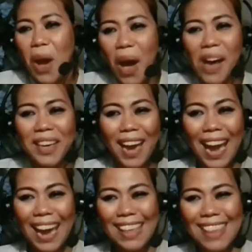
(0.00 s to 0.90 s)

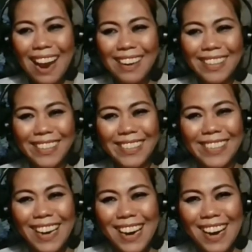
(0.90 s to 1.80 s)
Okay, there you
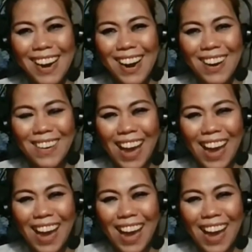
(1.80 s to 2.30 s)
go.